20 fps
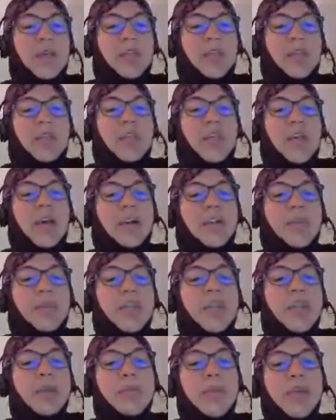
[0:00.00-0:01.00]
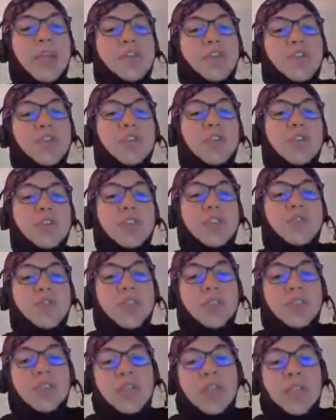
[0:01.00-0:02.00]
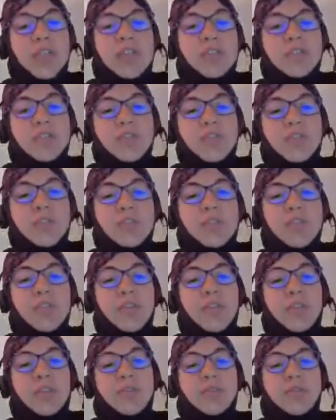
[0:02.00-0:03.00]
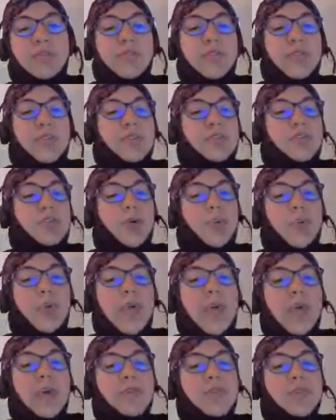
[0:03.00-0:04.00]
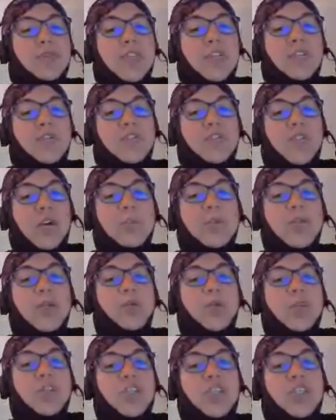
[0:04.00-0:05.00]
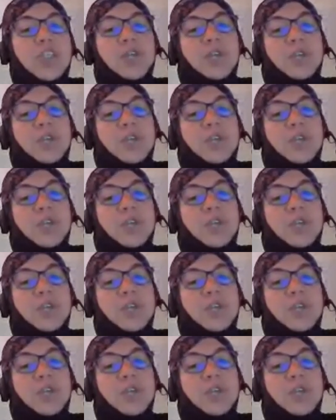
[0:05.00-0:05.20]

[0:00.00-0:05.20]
There are three major services in Azure. So we have the Service Fabric, which